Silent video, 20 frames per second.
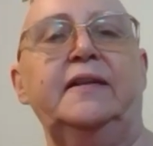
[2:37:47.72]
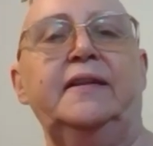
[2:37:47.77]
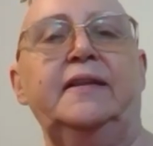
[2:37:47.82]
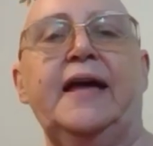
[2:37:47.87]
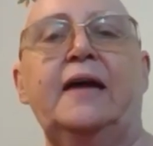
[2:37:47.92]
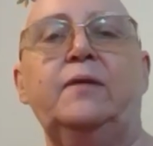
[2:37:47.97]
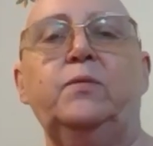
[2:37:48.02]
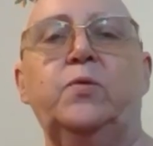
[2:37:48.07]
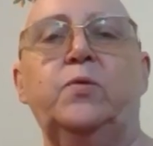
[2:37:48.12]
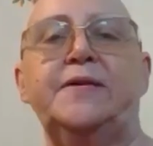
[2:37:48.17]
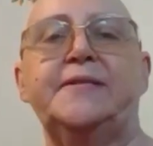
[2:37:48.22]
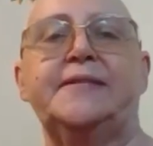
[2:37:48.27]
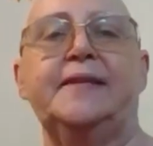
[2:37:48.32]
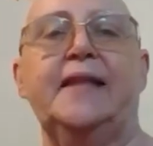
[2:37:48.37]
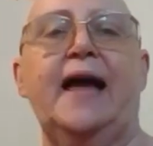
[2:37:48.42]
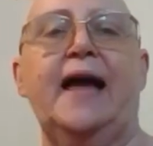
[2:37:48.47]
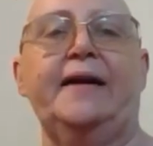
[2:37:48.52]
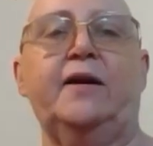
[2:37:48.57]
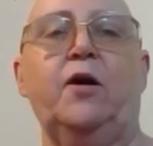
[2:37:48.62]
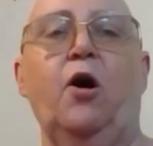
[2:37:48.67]
that was
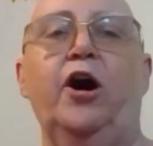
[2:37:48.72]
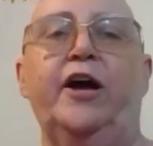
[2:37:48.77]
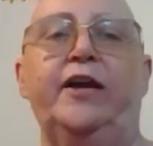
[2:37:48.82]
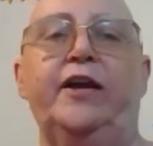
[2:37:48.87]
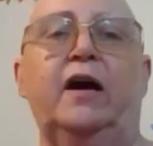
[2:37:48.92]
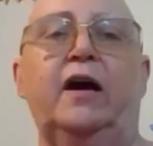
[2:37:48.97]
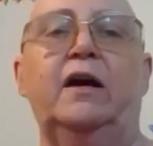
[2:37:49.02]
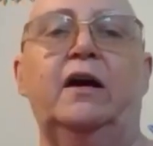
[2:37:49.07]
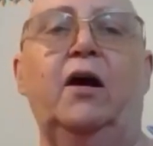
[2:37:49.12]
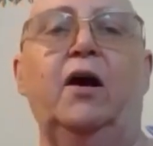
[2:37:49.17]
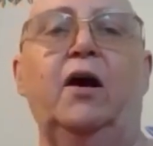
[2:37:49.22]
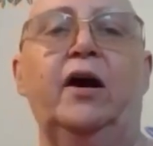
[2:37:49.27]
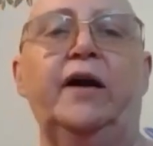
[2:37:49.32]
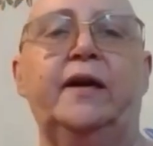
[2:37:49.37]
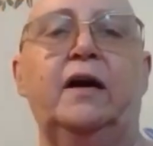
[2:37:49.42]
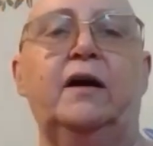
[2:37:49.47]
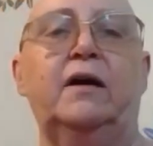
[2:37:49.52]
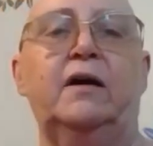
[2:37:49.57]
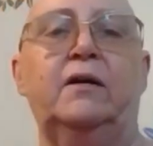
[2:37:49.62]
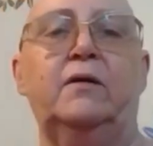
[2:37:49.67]
like on a on
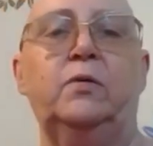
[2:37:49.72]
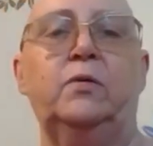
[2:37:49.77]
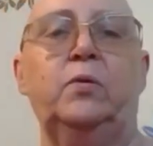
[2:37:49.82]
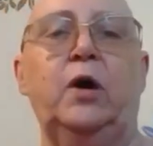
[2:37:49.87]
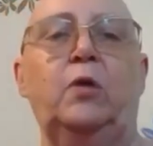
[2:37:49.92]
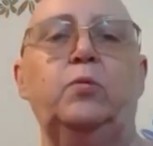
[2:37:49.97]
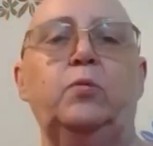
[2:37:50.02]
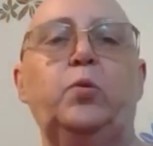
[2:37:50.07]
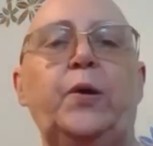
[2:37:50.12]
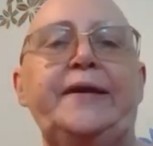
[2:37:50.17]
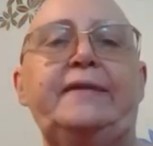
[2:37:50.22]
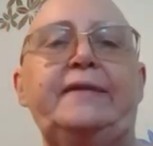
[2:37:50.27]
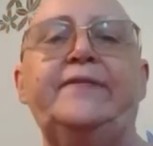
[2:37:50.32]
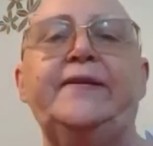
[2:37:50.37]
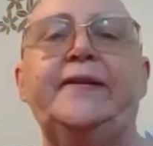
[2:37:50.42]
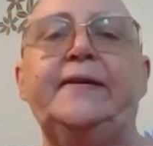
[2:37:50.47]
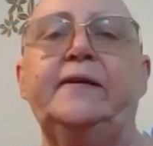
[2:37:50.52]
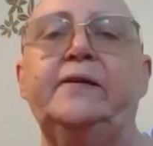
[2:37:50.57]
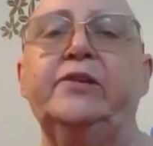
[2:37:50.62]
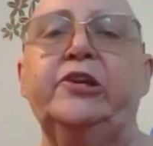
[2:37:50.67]
a, a
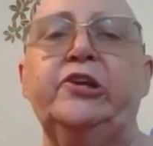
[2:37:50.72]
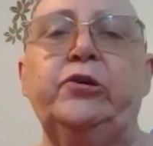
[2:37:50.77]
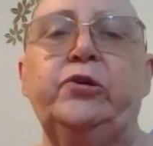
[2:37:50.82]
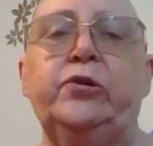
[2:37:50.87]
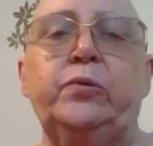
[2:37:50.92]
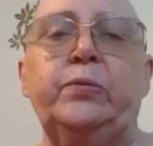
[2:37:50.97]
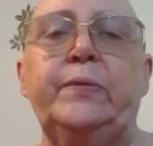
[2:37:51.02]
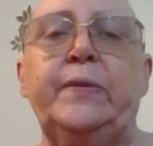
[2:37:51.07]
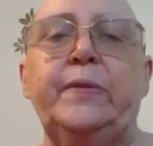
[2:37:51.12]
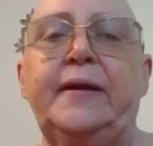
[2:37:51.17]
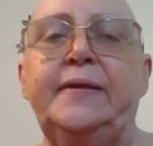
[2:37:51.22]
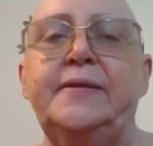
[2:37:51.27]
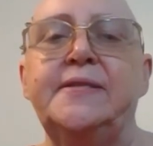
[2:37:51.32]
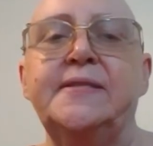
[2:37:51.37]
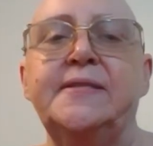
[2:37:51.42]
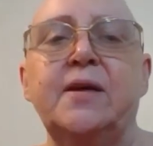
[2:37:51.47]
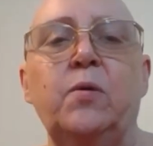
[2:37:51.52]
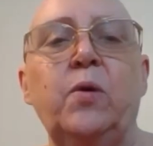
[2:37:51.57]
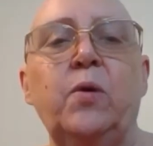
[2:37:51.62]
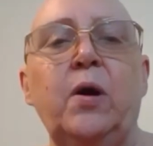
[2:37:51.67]
weaving loom. And
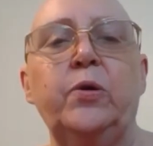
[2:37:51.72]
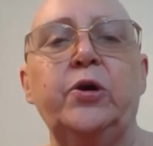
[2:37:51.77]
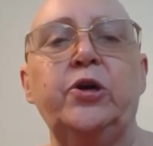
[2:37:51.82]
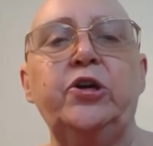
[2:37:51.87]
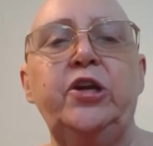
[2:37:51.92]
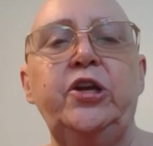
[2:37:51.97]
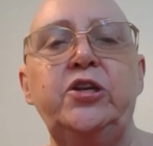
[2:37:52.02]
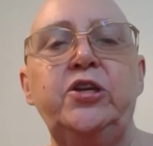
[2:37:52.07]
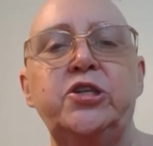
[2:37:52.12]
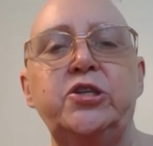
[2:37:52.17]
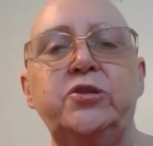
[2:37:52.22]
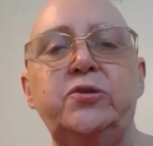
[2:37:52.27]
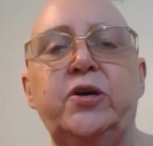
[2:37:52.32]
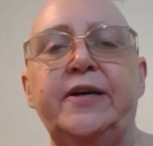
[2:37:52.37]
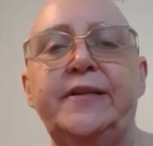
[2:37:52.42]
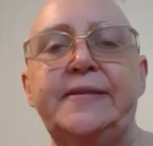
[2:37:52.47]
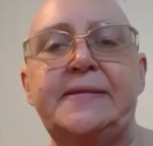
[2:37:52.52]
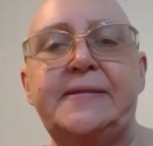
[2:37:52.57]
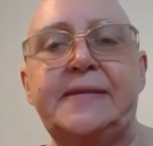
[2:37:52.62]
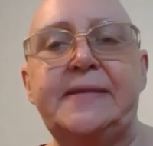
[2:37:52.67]
so what we're going to do
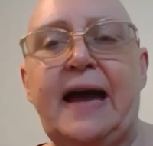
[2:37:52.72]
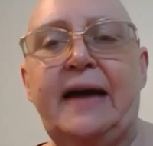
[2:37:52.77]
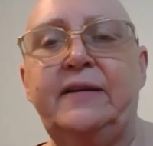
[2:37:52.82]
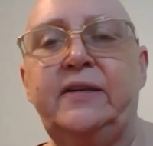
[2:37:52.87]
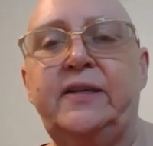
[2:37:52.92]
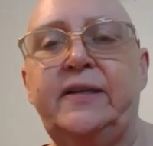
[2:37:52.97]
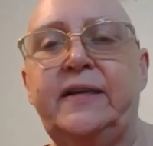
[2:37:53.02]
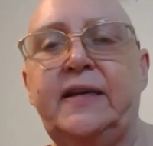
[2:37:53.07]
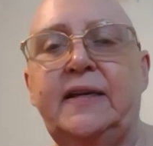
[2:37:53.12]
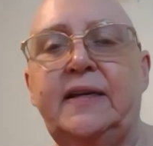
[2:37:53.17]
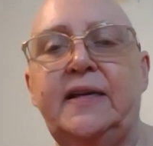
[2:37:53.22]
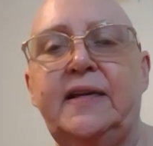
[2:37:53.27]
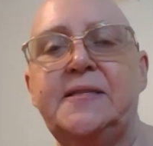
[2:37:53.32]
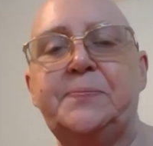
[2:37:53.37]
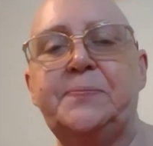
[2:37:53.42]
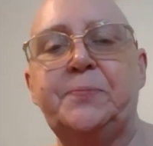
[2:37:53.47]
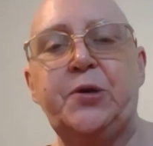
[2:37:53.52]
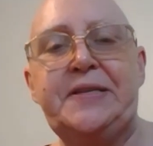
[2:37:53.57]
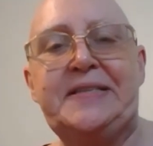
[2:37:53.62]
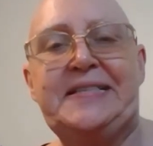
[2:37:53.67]
on Saturday is
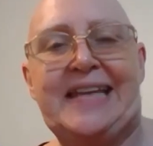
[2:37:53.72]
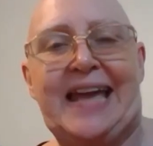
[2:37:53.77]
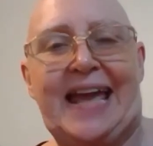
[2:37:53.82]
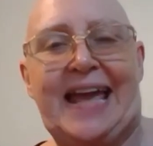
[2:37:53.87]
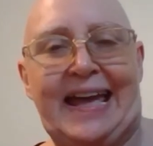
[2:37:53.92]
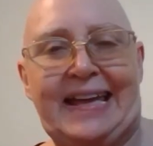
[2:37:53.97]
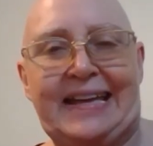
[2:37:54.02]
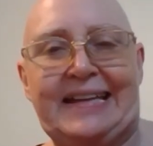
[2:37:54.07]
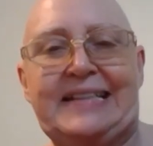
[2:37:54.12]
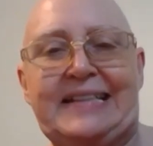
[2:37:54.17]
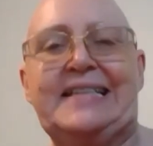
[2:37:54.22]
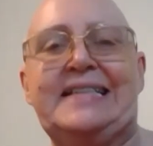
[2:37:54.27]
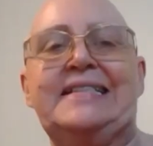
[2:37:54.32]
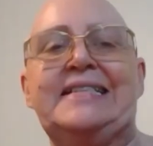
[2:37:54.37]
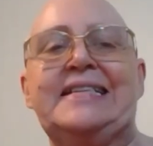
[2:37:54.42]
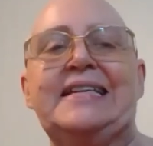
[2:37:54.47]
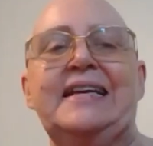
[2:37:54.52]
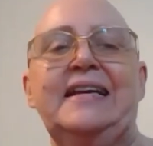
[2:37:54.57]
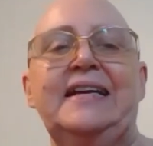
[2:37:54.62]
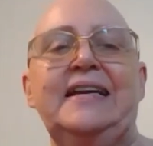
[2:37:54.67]

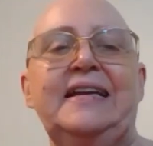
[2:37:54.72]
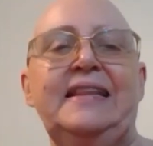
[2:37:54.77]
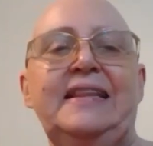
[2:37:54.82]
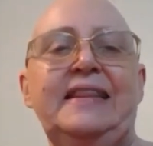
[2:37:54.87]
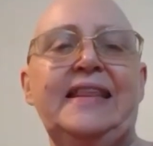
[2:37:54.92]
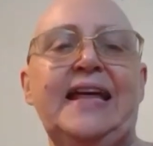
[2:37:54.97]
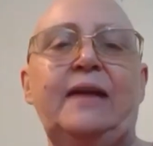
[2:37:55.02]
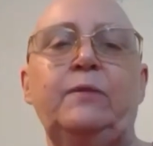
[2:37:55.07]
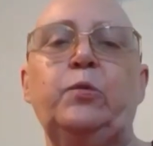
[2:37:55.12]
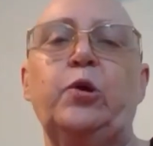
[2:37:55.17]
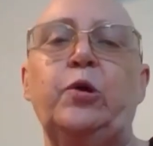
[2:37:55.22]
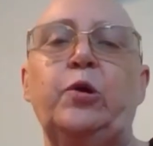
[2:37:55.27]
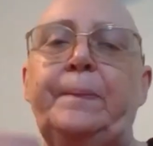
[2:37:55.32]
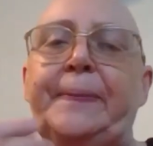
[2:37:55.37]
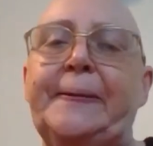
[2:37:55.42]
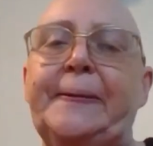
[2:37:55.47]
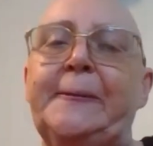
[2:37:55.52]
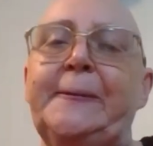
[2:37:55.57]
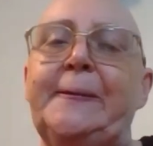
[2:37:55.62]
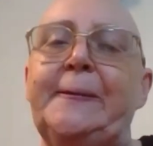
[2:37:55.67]
pretend that we're
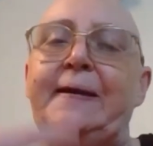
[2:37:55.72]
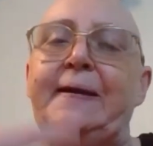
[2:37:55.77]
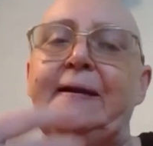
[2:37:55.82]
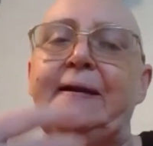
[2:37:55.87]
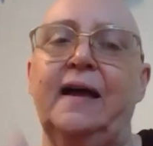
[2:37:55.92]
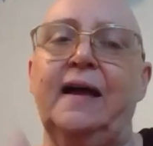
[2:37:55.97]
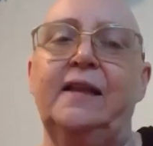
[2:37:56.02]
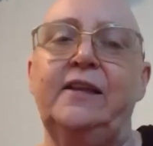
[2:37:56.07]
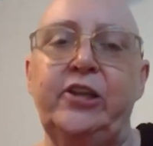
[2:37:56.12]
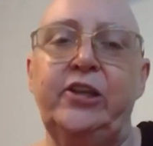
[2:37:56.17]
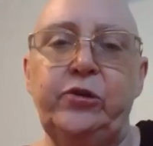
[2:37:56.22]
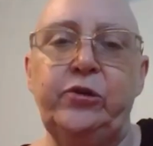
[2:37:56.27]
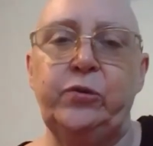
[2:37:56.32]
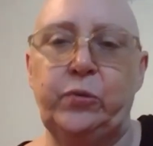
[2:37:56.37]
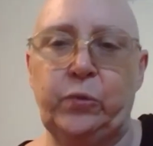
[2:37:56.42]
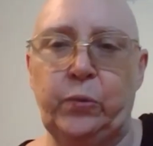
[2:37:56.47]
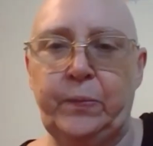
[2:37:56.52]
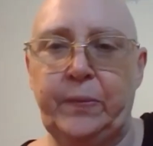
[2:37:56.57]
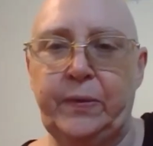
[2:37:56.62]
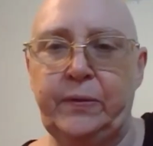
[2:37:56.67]
building a
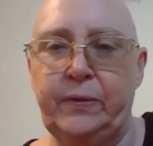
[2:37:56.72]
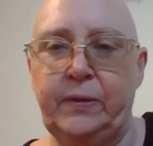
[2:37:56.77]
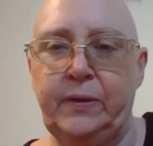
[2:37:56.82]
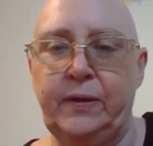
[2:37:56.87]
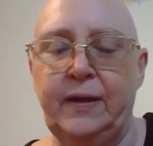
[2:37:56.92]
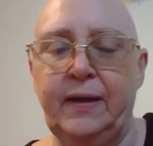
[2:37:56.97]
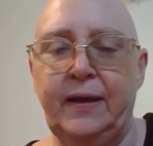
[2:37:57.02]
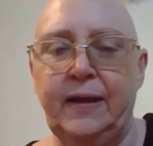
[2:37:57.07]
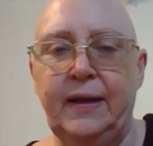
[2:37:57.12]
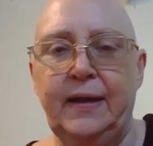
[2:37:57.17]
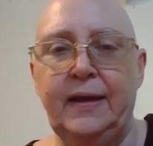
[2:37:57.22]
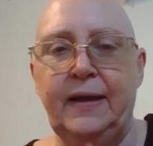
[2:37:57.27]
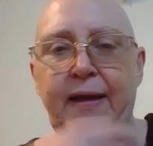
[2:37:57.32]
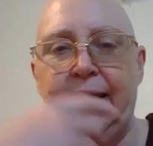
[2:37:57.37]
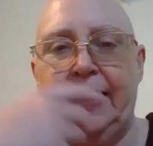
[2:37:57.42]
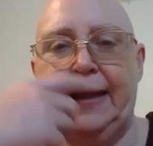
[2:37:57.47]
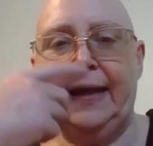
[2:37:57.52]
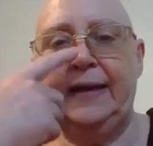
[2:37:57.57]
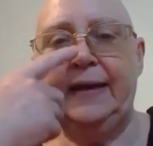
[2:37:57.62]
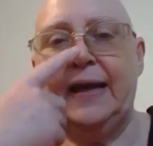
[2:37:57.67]
loom.
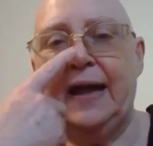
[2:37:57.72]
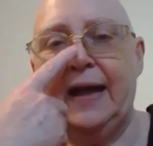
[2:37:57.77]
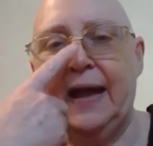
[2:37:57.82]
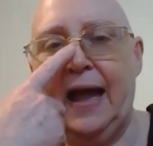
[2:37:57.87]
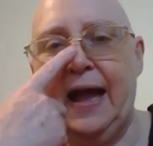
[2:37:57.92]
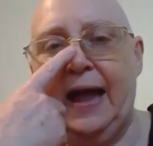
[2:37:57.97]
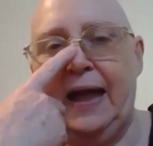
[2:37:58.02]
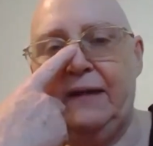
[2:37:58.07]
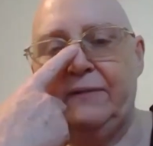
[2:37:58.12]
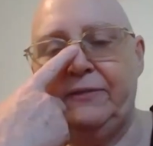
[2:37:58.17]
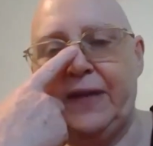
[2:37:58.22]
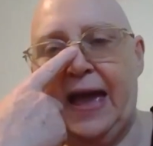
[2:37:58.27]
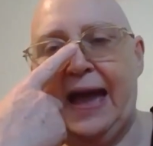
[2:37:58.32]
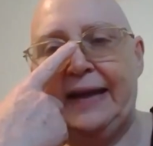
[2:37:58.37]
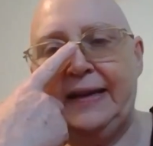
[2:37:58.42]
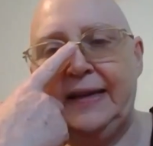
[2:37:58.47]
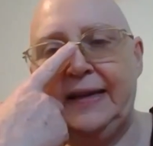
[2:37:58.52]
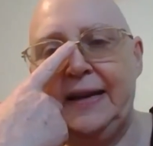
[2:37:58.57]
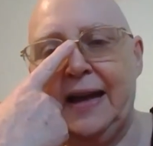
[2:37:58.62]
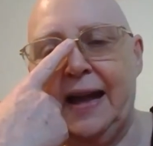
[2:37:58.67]
And I, I have
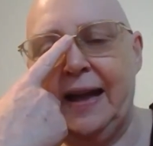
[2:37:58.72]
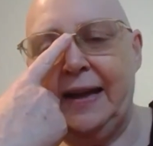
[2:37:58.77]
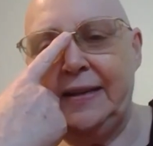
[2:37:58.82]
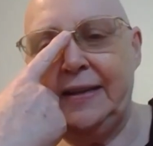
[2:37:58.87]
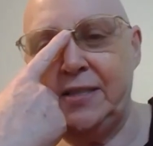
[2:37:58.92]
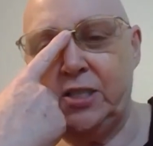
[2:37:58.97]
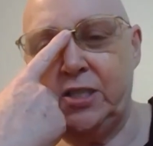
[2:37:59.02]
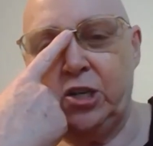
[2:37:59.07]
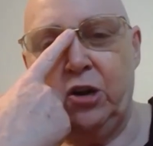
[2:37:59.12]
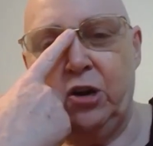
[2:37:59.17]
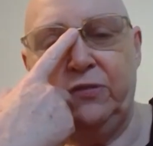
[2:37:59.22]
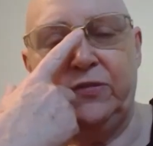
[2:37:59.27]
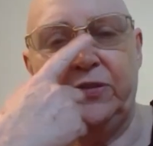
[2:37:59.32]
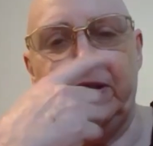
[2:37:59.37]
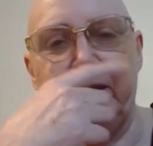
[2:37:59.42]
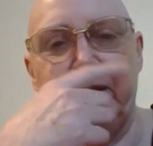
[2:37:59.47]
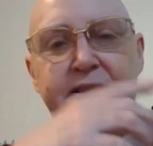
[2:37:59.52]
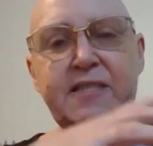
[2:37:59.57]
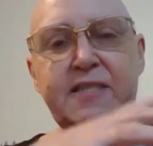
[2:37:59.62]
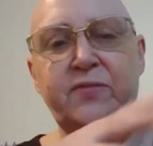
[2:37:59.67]
agonized over
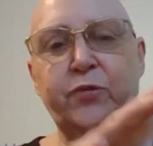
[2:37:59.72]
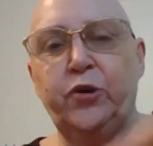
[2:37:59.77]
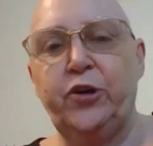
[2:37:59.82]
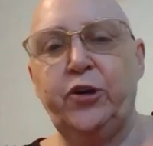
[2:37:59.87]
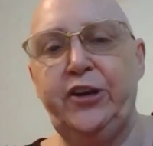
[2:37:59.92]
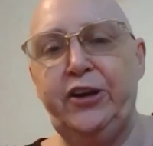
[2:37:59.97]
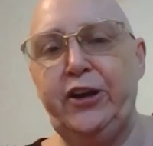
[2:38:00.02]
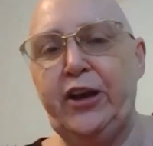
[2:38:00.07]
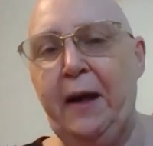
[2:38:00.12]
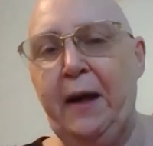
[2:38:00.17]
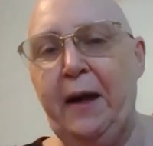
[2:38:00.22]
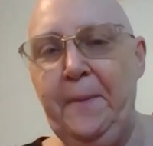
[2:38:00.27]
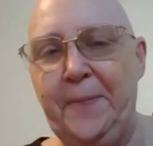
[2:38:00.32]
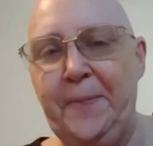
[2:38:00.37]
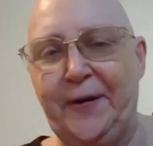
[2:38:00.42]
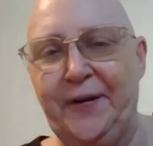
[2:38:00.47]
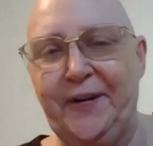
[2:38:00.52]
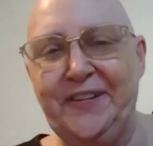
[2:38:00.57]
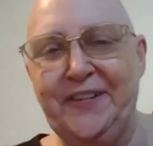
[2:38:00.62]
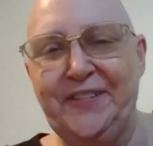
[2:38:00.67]
this for a
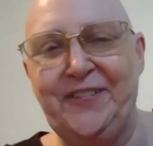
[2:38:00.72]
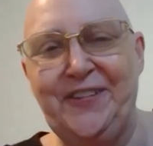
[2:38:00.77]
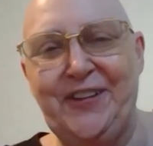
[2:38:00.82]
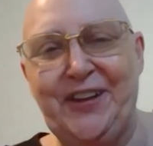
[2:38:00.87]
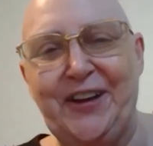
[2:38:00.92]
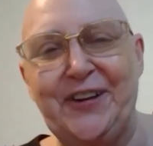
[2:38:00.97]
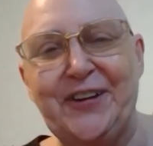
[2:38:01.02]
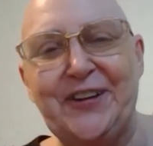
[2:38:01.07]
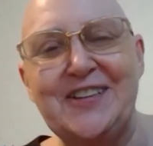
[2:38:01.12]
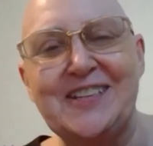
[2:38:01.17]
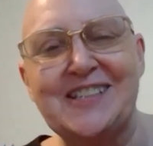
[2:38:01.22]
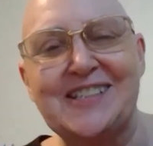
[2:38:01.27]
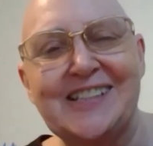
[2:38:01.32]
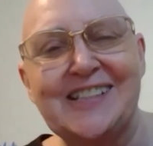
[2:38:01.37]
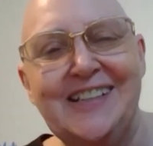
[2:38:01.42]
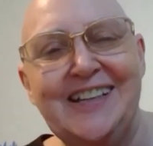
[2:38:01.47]
number of years,